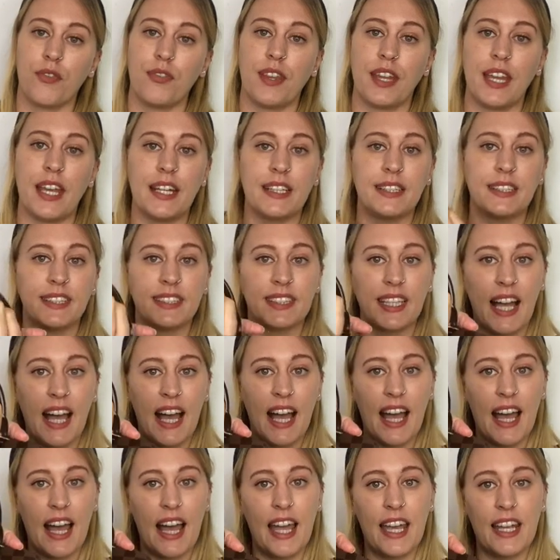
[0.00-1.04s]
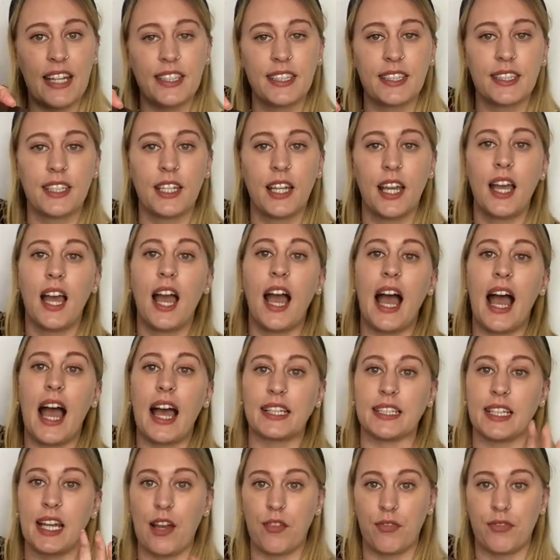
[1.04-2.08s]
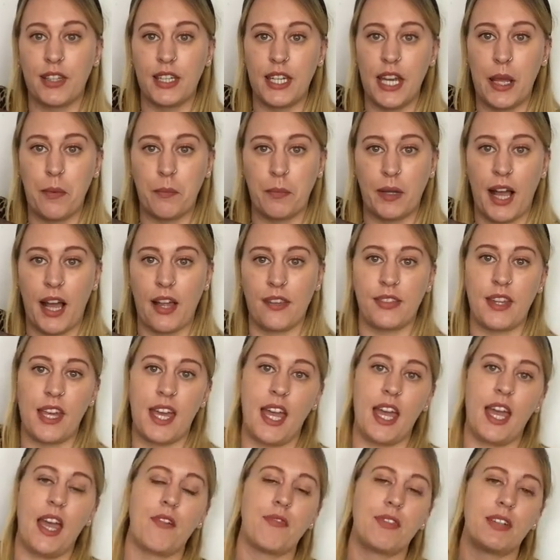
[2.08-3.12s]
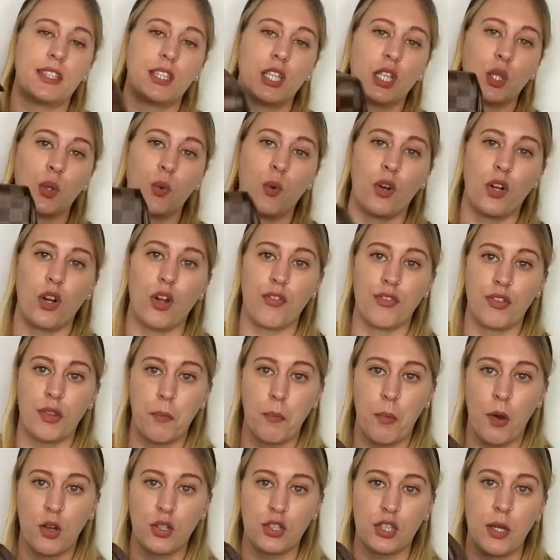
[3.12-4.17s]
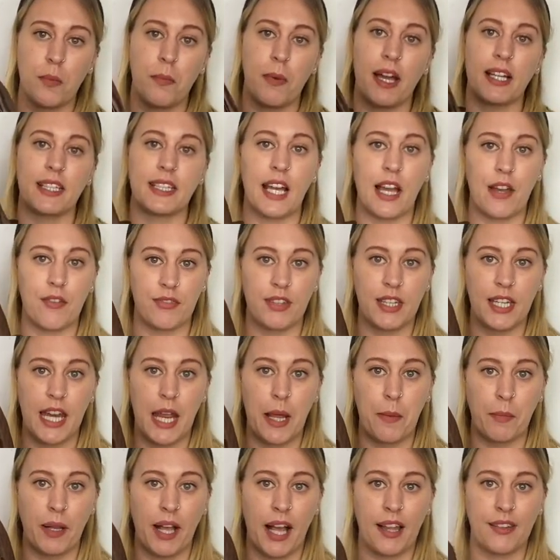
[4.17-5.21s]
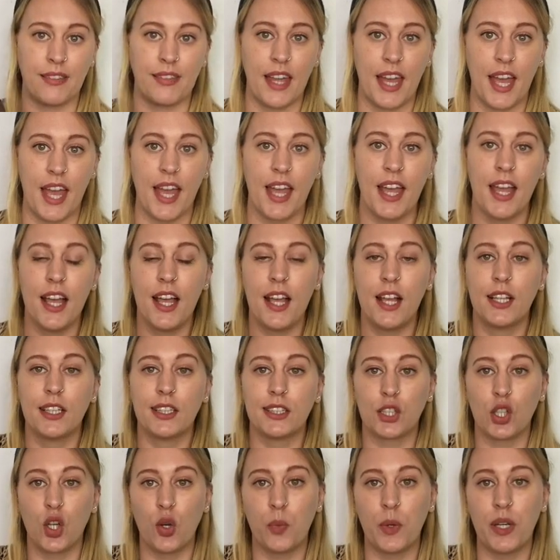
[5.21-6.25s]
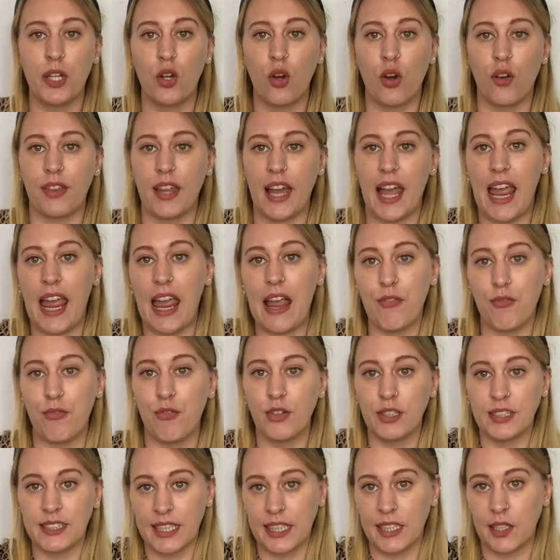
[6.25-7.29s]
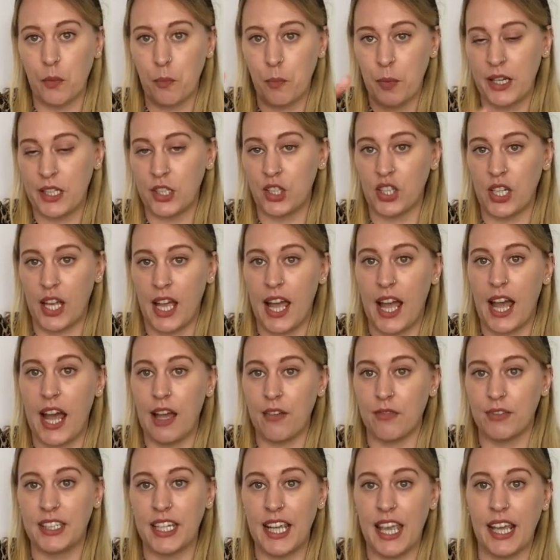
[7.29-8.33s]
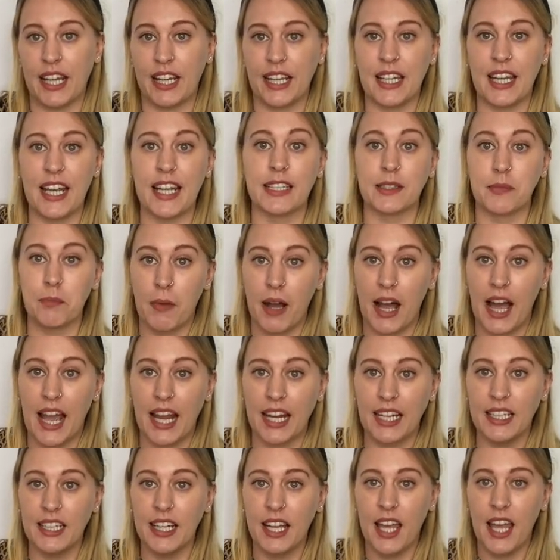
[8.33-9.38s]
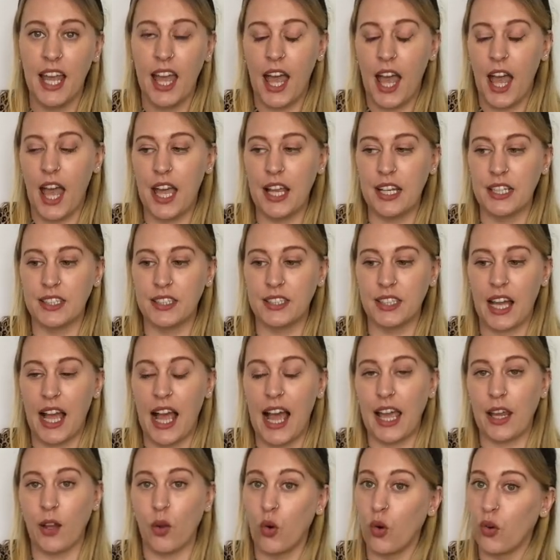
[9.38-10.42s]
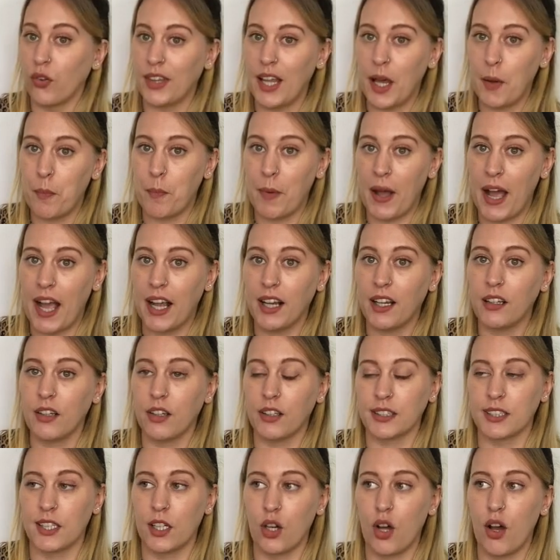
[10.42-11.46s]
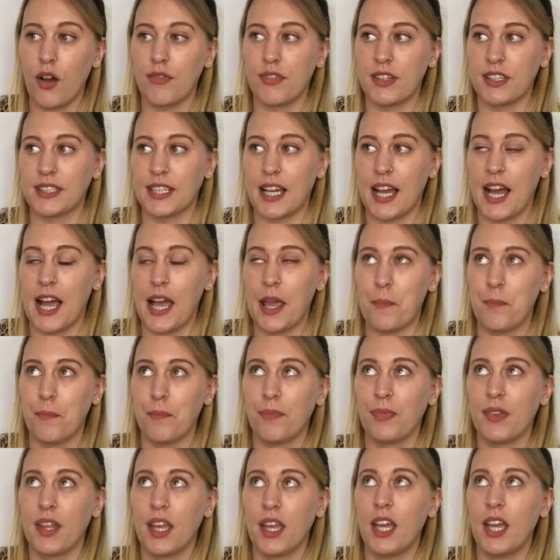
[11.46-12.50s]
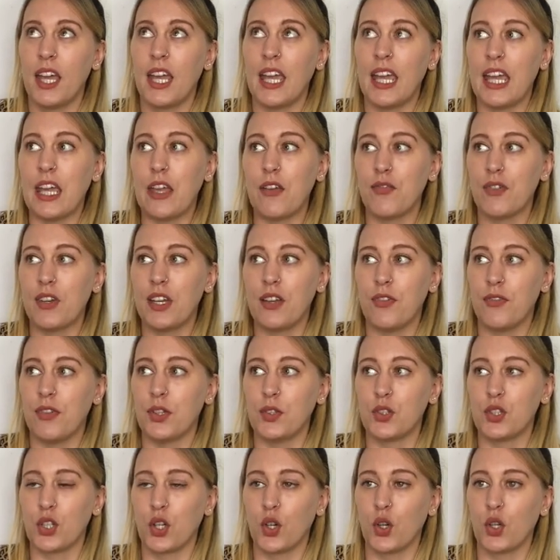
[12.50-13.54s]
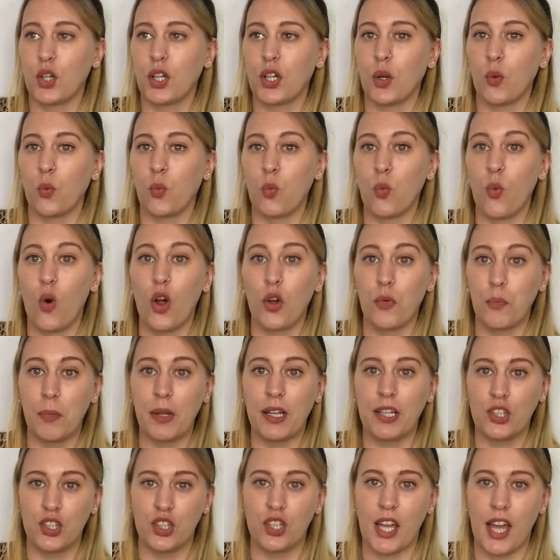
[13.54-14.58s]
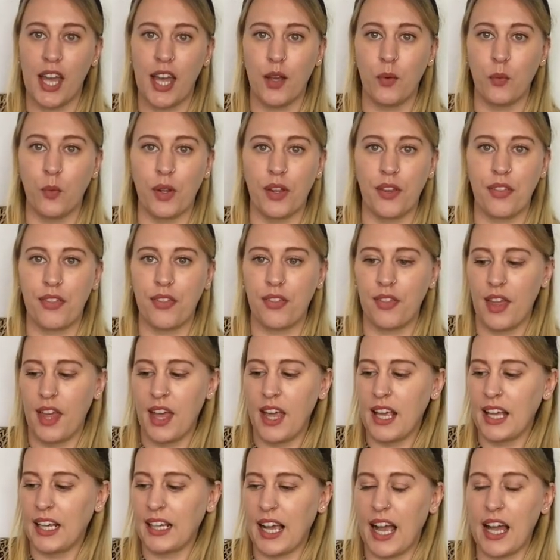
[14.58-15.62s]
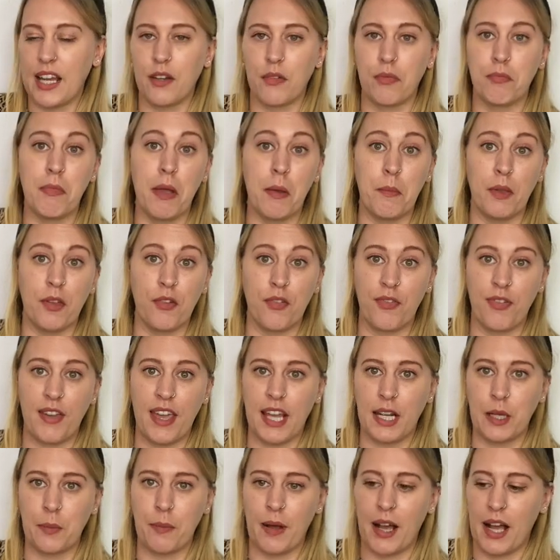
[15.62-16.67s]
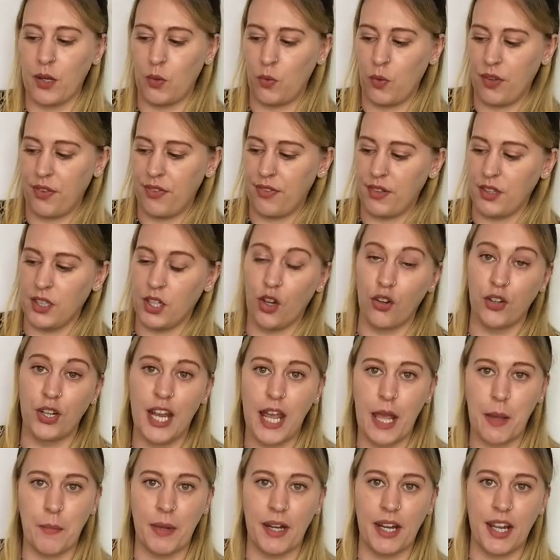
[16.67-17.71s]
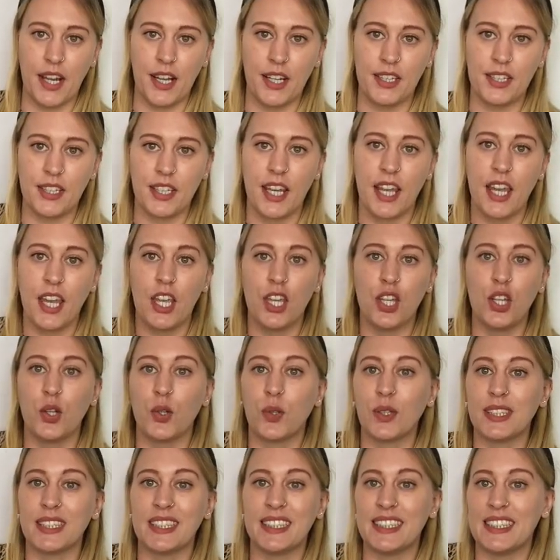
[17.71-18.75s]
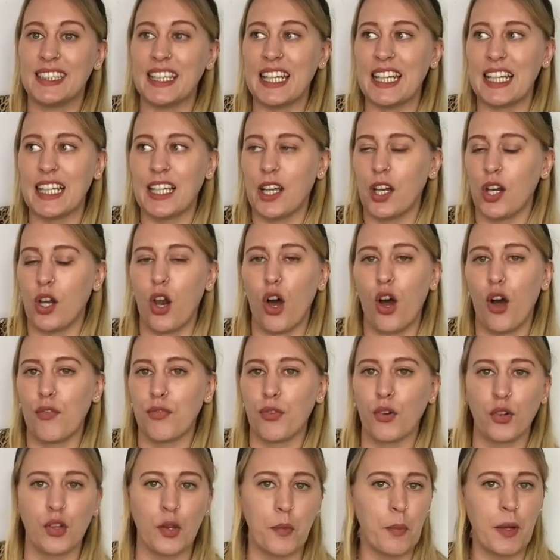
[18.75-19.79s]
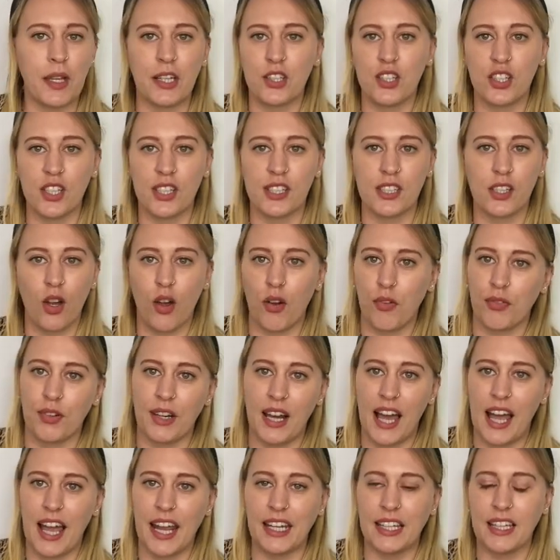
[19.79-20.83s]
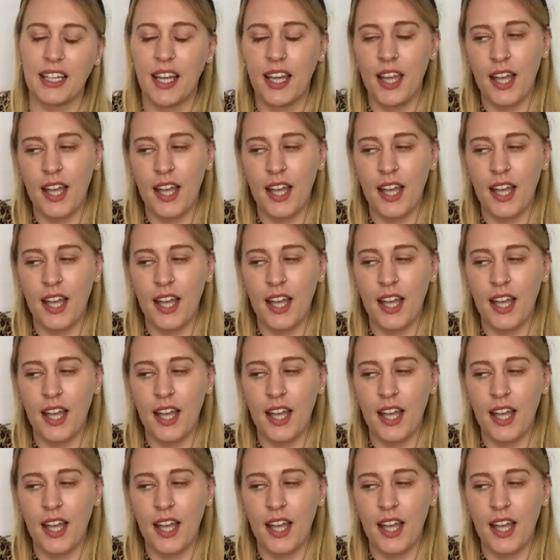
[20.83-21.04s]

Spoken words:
the inside, I'd have the name card there. If I took one of the bottom, I'd have the name card there. So we know that every single picture I've taken is mine, and I own that bag. Because a lot of the time, even if you took one picture with kind of maybe a fake bag with your name in it, you could steal a lot of other pictures offline.